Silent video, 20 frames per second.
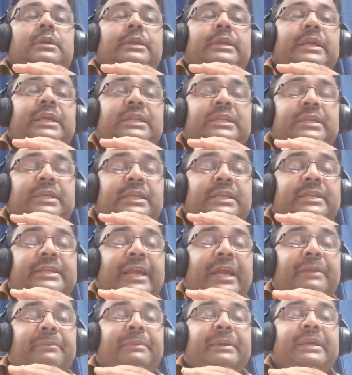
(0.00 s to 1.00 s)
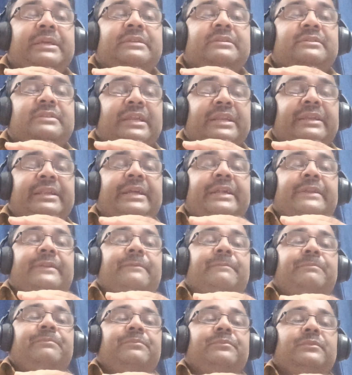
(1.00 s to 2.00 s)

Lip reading: it can be extended